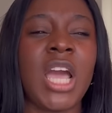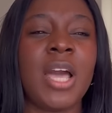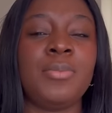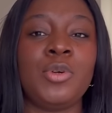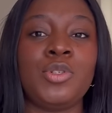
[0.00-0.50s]

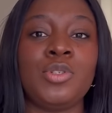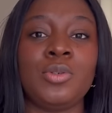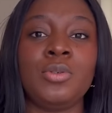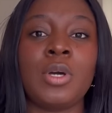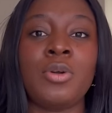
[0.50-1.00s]
I'm not
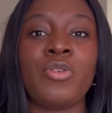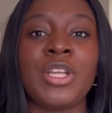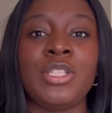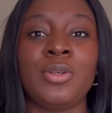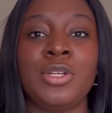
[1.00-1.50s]
sure. I'll write
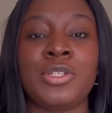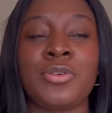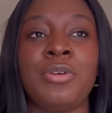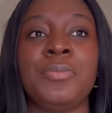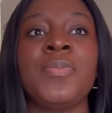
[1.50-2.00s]
it on the
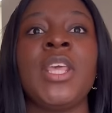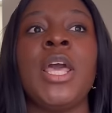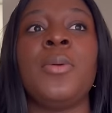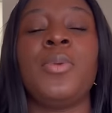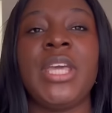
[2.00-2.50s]
screen.
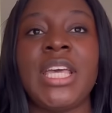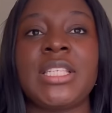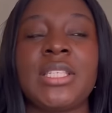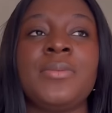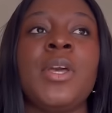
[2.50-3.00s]
But
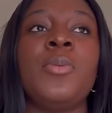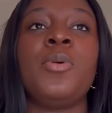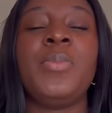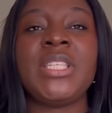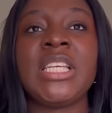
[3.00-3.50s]
yes, but
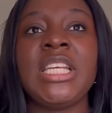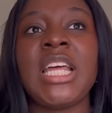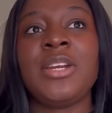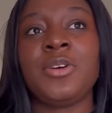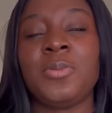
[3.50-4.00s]
basically
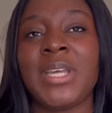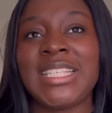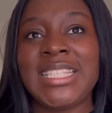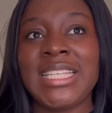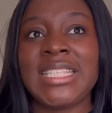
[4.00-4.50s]
that document
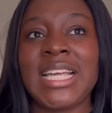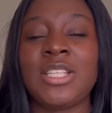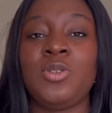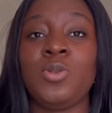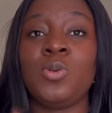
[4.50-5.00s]
states that
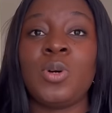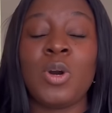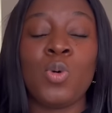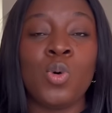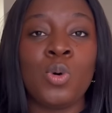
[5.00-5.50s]
you don't
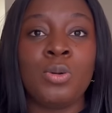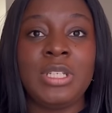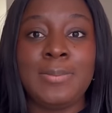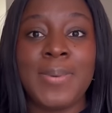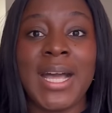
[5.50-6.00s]
owe
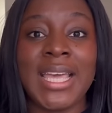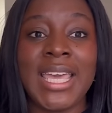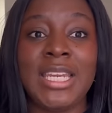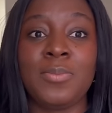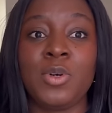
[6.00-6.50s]
the bank
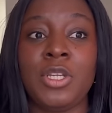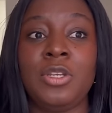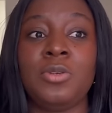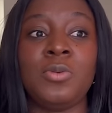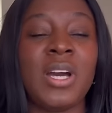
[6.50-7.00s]
any money,
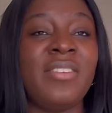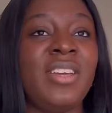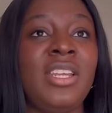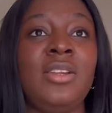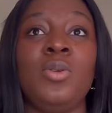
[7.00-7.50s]
you don't have
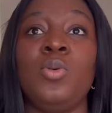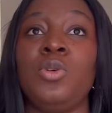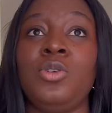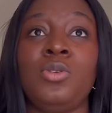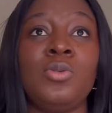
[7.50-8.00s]
any
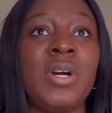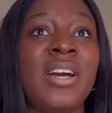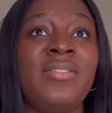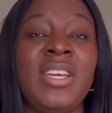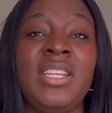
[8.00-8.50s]
loan, you don't
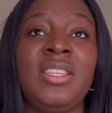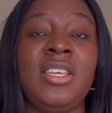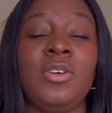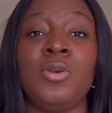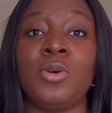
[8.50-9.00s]
have
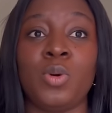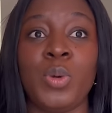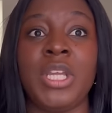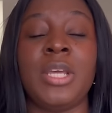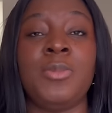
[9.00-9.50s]
anything, you're not
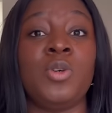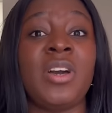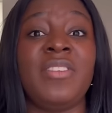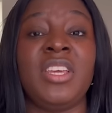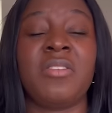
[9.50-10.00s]
owing them, you don't
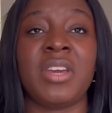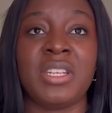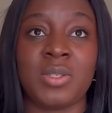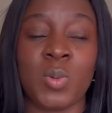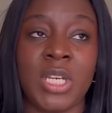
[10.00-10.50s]
have any
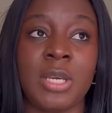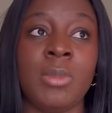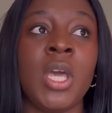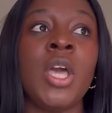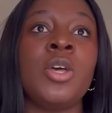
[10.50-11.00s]
credits with them.
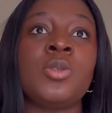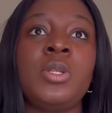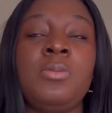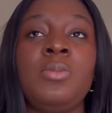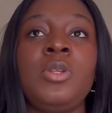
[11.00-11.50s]
So
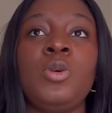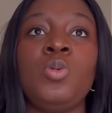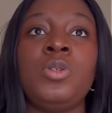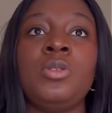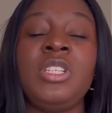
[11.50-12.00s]
they, they
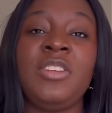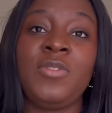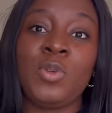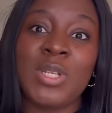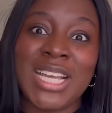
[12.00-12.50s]
would give
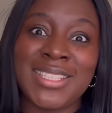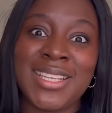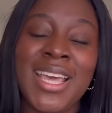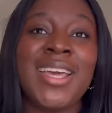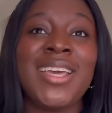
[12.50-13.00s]
you that.
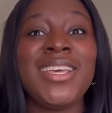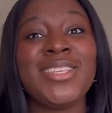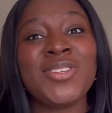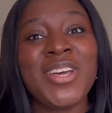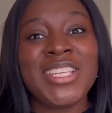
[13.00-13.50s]

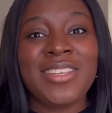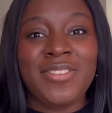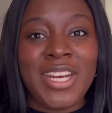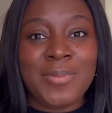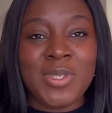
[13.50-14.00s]
It's not easy
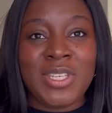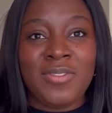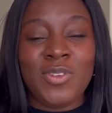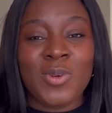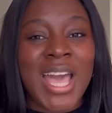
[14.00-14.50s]
for them to give
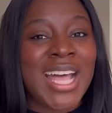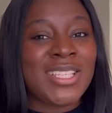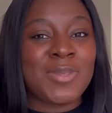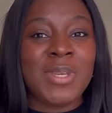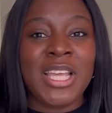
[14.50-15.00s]
you. I had to
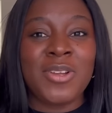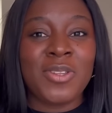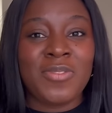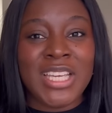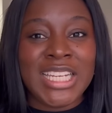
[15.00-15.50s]
speak a lot
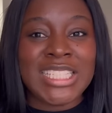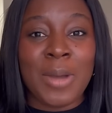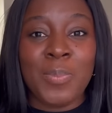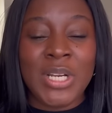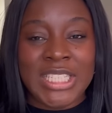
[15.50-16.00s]
of English and
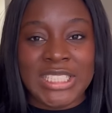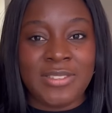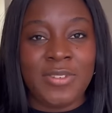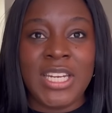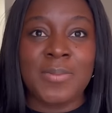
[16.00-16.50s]
Polish
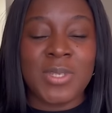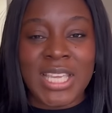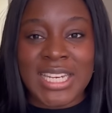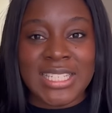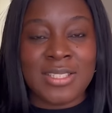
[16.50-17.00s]
for them to
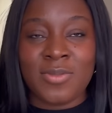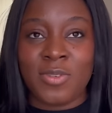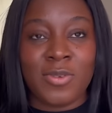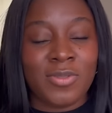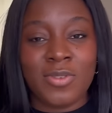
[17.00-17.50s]
get this
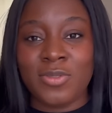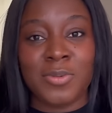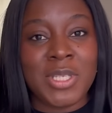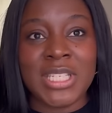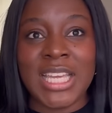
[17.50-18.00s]
for, for, for
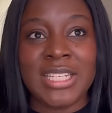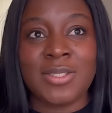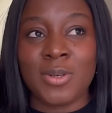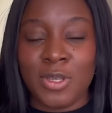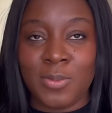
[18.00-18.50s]
me to get these
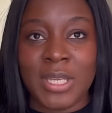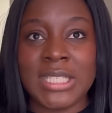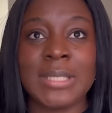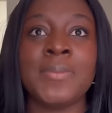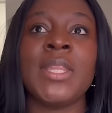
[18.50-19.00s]

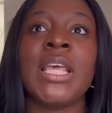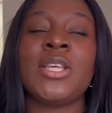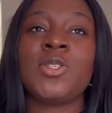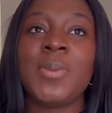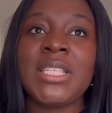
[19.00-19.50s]
documents.
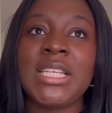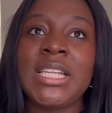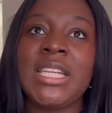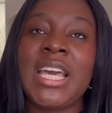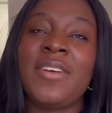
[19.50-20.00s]
So
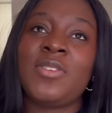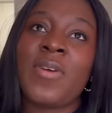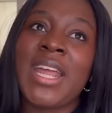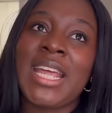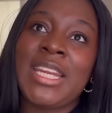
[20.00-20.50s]
basically they have to
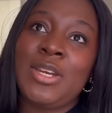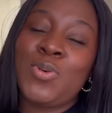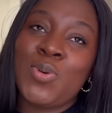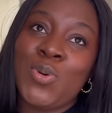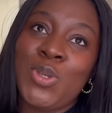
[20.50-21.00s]
write that they
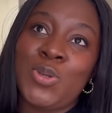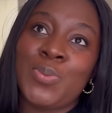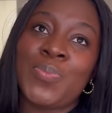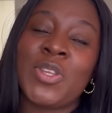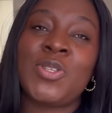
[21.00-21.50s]
don't owe you.
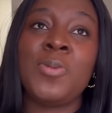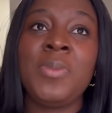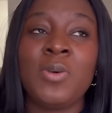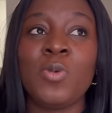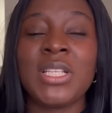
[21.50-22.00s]
So
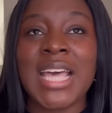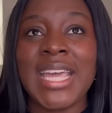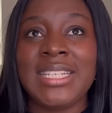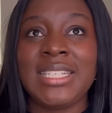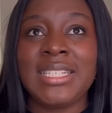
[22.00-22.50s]
me, what I
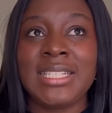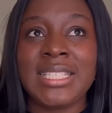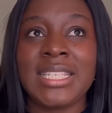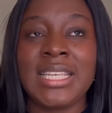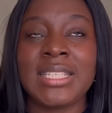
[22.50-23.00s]
did in
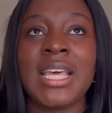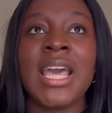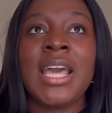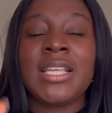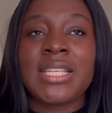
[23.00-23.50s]
this case,
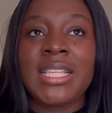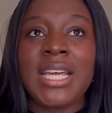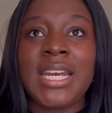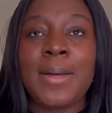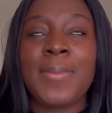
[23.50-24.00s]

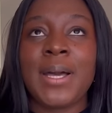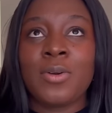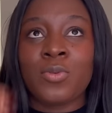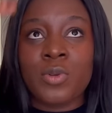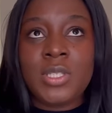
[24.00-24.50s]
Santander Bank
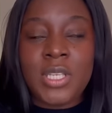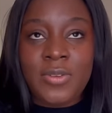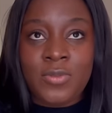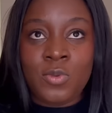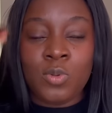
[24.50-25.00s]
wrote a
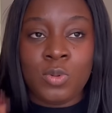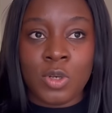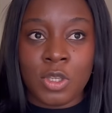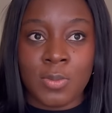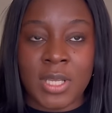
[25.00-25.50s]
full
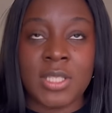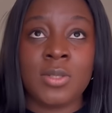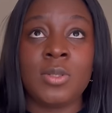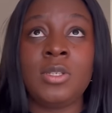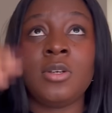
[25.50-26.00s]
document.
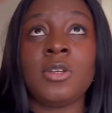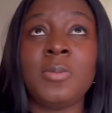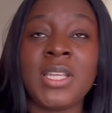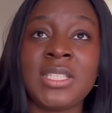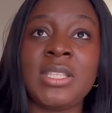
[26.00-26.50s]
So the
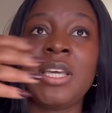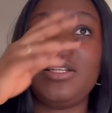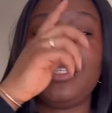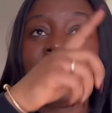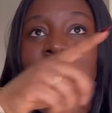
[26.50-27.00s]
document
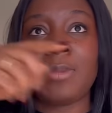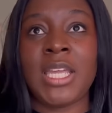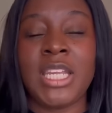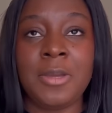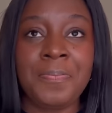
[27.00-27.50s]
stated, this is my
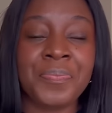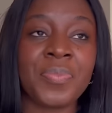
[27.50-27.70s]
name,